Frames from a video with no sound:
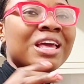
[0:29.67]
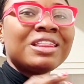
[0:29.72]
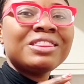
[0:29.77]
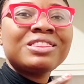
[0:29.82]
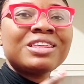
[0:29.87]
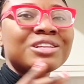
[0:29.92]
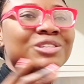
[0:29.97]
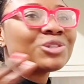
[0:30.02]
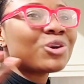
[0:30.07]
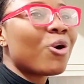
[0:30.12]

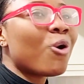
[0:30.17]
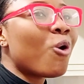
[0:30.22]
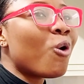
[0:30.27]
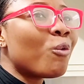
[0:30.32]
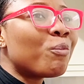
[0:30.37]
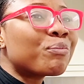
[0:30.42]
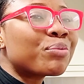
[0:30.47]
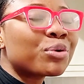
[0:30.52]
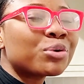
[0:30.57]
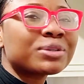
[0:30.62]
This
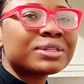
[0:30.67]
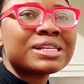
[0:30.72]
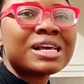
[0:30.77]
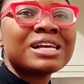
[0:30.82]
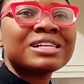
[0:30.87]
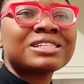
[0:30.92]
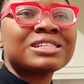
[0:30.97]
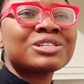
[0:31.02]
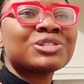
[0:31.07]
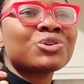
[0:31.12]
whole
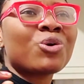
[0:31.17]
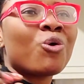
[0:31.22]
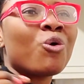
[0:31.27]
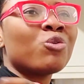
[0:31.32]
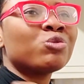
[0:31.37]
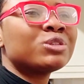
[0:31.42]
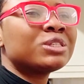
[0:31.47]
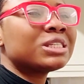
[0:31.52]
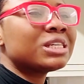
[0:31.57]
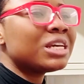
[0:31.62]
process, this
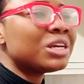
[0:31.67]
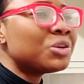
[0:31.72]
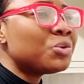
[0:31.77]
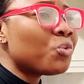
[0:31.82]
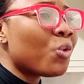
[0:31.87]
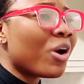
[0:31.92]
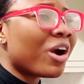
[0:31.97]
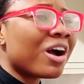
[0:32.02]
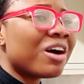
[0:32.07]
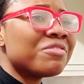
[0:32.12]
whole skilled
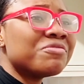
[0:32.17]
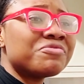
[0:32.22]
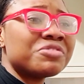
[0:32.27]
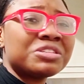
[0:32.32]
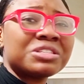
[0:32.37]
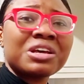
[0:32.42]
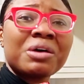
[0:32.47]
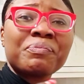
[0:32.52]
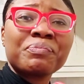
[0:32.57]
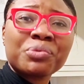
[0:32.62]
worker
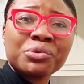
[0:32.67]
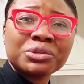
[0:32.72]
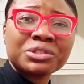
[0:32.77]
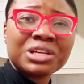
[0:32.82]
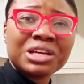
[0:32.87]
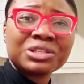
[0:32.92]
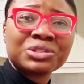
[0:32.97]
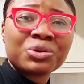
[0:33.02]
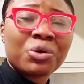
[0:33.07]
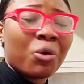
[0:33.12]
visa
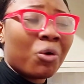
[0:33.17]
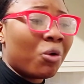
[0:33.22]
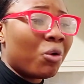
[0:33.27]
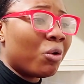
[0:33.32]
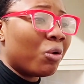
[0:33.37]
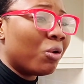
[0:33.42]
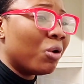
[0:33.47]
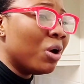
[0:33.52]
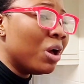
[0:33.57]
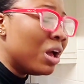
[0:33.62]
process
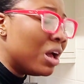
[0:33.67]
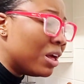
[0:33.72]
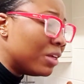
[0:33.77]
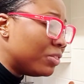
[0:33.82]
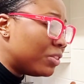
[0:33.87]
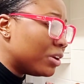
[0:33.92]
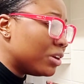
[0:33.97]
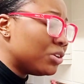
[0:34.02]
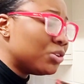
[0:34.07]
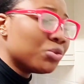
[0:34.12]
or
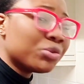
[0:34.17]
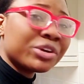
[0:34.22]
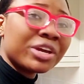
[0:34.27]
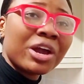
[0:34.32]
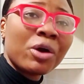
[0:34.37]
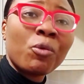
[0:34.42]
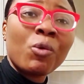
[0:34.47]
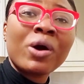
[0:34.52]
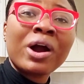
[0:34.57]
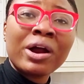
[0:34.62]
the UK
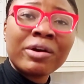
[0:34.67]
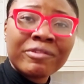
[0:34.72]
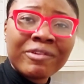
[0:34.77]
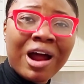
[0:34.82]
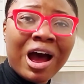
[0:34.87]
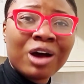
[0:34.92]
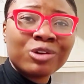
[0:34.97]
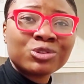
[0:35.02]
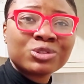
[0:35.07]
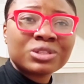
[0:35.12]
worker
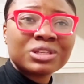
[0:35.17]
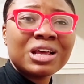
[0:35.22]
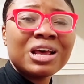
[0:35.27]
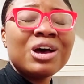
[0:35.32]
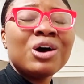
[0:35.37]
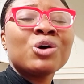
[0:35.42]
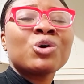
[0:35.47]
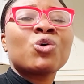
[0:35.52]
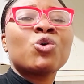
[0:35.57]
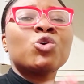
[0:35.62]
route
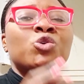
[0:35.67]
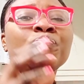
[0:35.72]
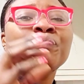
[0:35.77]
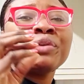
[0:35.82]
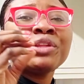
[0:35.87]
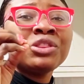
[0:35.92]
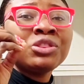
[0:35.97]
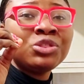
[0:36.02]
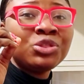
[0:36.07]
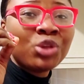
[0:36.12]
could
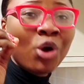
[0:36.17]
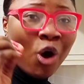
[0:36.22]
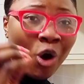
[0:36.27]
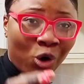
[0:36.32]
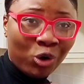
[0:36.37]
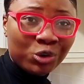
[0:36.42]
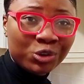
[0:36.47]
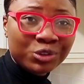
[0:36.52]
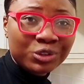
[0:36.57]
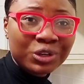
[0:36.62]
be
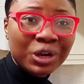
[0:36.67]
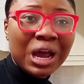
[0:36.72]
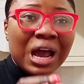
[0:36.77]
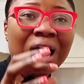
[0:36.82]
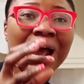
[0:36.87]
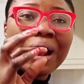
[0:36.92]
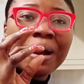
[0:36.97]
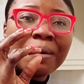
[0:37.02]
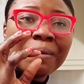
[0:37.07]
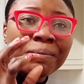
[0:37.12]
done
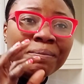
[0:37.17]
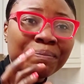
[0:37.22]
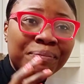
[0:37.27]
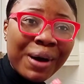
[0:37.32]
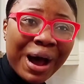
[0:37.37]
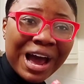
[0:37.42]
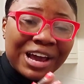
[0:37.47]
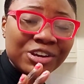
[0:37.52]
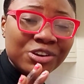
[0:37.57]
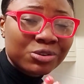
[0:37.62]

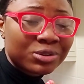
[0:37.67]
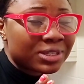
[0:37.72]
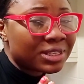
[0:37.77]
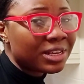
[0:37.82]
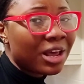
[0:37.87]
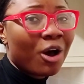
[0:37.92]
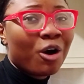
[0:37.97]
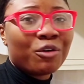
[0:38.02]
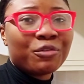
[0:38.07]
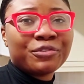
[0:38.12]
by
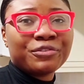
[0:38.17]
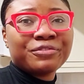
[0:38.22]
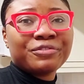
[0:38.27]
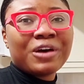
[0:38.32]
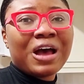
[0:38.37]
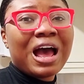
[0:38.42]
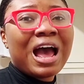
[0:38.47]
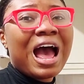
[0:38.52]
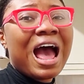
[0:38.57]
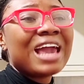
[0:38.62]
yourself.
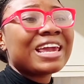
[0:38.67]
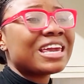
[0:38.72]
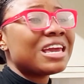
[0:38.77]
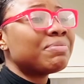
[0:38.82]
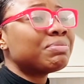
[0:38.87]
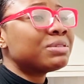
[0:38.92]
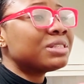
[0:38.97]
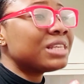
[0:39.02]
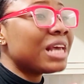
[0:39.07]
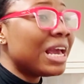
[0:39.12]
I keep
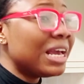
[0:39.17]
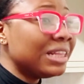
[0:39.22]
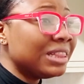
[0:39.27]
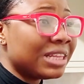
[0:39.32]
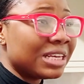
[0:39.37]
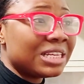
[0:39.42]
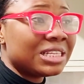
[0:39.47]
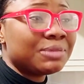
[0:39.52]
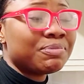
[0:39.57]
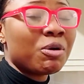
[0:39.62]
saying
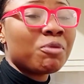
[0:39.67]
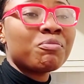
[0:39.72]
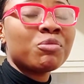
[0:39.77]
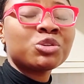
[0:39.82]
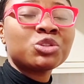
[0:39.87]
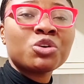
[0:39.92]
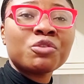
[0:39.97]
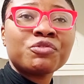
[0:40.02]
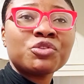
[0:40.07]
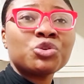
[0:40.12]
this, but
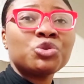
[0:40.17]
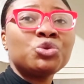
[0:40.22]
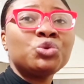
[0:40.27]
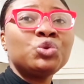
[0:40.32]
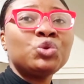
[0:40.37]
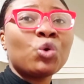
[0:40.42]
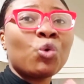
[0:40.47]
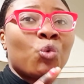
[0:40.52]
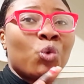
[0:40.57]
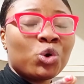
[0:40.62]
most of you
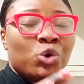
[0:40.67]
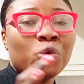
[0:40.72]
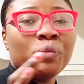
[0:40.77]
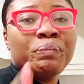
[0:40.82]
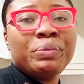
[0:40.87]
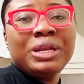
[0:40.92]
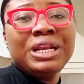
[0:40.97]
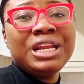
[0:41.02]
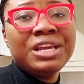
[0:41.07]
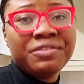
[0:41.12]
don't want to
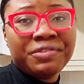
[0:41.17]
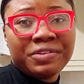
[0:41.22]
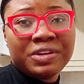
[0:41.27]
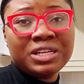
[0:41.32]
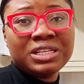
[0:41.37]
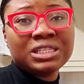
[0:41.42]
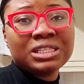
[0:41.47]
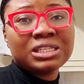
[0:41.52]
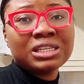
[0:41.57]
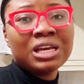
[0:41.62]

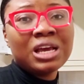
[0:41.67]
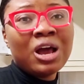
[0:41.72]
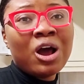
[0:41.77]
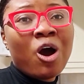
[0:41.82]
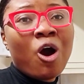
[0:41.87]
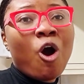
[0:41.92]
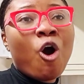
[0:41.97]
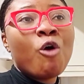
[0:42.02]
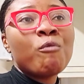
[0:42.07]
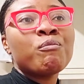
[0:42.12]
believe it,
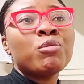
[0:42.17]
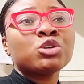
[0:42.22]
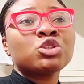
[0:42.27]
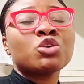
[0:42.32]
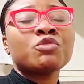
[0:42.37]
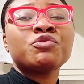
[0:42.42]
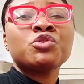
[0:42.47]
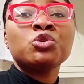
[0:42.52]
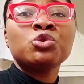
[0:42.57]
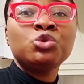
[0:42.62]
or most
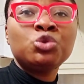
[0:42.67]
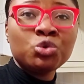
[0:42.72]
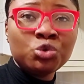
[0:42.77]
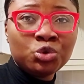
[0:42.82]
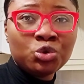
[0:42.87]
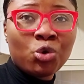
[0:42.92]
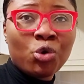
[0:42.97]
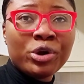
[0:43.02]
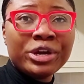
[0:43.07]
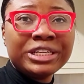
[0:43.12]
of you do
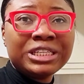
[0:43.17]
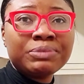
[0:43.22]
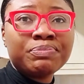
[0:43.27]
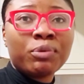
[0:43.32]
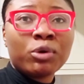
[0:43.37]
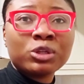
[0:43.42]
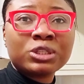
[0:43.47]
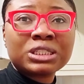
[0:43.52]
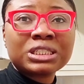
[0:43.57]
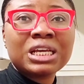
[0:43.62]
know it,
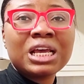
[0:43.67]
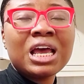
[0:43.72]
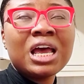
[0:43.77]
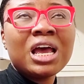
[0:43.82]
but